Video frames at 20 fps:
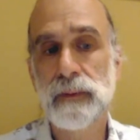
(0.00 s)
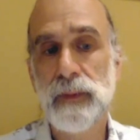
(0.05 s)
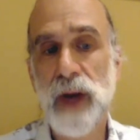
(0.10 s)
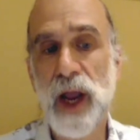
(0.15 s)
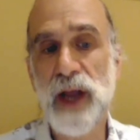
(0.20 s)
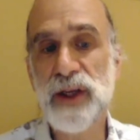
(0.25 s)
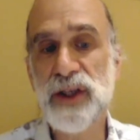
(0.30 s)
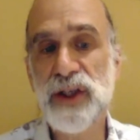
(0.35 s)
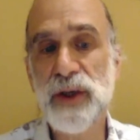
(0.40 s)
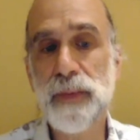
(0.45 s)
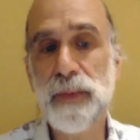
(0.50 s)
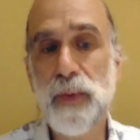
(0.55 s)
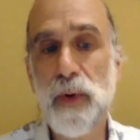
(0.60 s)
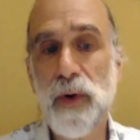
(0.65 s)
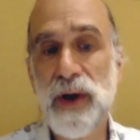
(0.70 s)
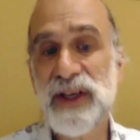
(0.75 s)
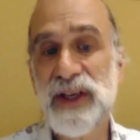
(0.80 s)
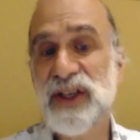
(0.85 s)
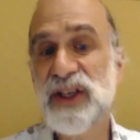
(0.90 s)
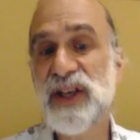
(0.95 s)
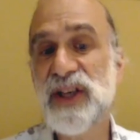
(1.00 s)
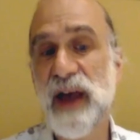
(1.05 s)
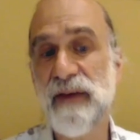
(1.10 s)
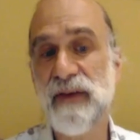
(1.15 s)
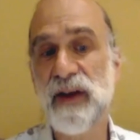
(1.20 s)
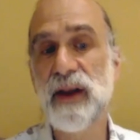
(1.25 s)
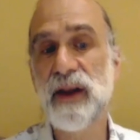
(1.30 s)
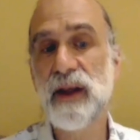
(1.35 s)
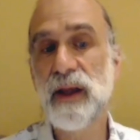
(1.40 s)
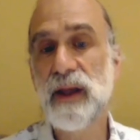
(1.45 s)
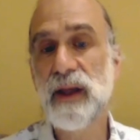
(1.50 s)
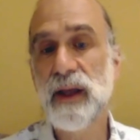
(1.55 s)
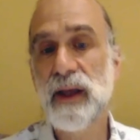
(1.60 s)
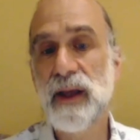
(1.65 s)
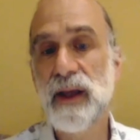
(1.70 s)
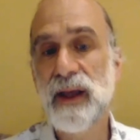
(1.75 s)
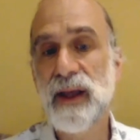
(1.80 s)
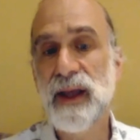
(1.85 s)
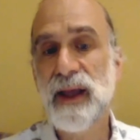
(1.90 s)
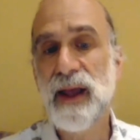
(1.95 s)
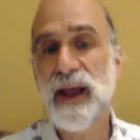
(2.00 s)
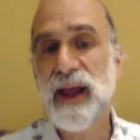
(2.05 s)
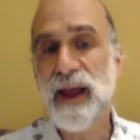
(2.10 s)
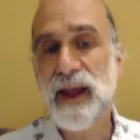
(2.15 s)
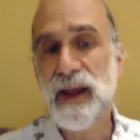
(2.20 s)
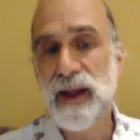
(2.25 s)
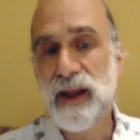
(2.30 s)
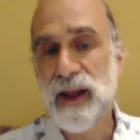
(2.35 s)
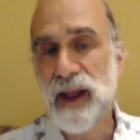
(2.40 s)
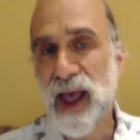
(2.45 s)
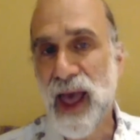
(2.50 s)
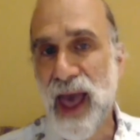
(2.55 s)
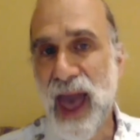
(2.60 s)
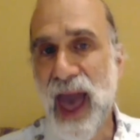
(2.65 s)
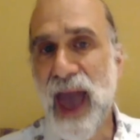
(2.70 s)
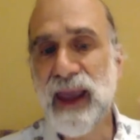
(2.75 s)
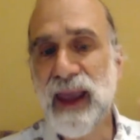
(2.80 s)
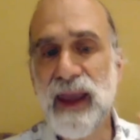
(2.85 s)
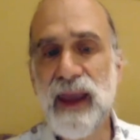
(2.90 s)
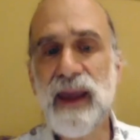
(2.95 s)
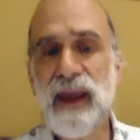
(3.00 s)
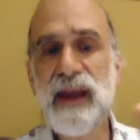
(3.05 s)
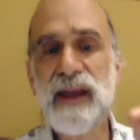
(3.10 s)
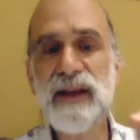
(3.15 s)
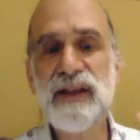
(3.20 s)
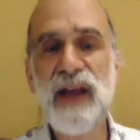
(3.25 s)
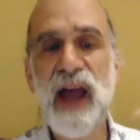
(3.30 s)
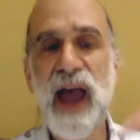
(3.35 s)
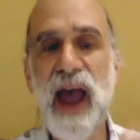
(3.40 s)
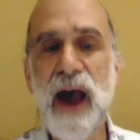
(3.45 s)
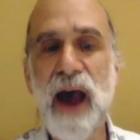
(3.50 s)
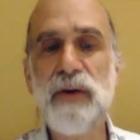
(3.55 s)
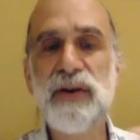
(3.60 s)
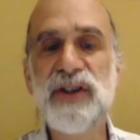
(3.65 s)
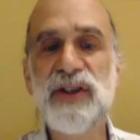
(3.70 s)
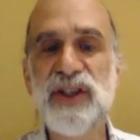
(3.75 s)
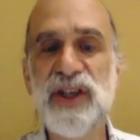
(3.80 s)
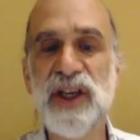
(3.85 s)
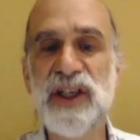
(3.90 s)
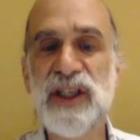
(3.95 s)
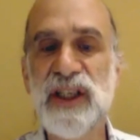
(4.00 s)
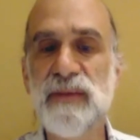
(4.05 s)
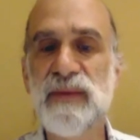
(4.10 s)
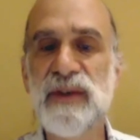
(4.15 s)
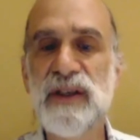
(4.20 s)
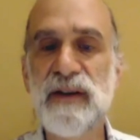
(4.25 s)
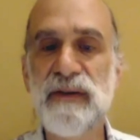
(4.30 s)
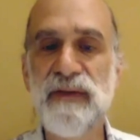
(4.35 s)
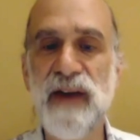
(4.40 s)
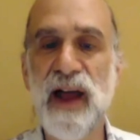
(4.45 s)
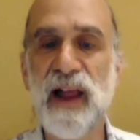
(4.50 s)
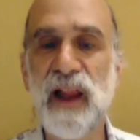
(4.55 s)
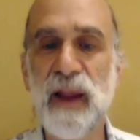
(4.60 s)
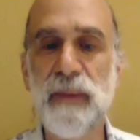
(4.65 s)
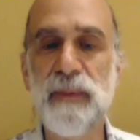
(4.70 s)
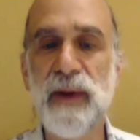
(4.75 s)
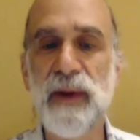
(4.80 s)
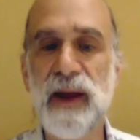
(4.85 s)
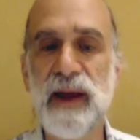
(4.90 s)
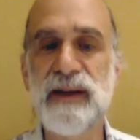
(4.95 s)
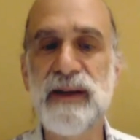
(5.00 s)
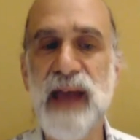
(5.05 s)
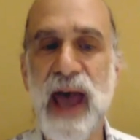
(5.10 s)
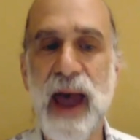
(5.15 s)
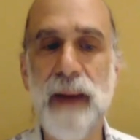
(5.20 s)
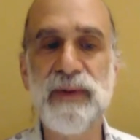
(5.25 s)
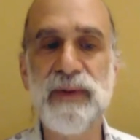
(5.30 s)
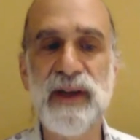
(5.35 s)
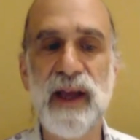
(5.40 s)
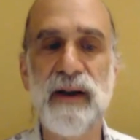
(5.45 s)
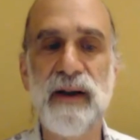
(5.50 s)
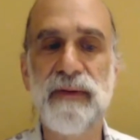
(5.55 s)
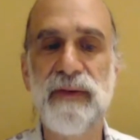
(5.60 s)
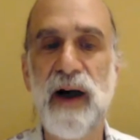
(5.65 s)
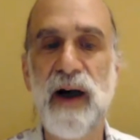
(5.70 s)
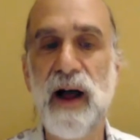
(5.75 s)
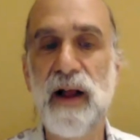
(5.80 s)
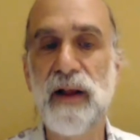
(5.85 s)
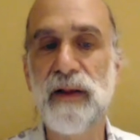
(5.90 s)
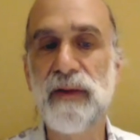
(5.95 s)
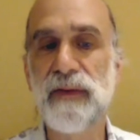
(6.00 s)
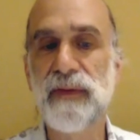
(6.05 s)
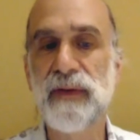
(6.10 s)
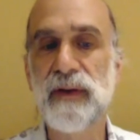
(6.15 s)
All right, so point seven hacking is how systems develop, adapt, and evolve.